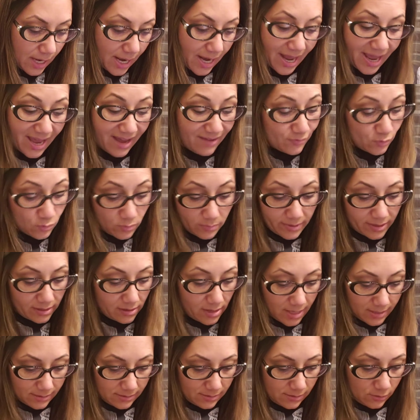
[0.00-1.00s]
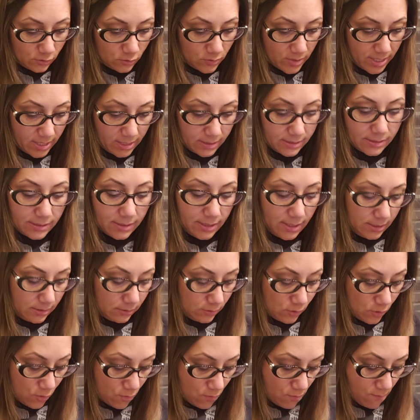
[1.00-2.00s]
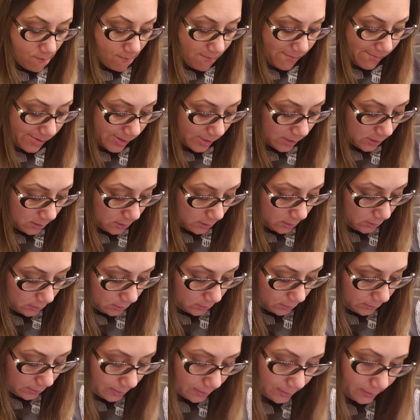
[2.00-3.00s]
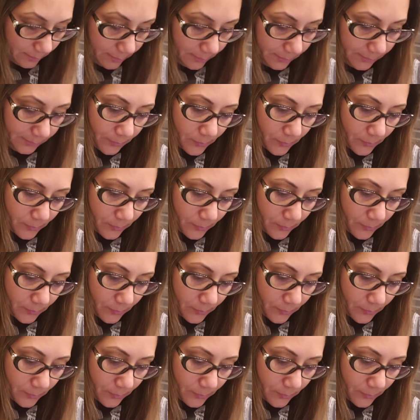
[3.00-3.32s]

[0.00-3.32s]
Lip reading: and I have to wear my glasses so I can see. So, oh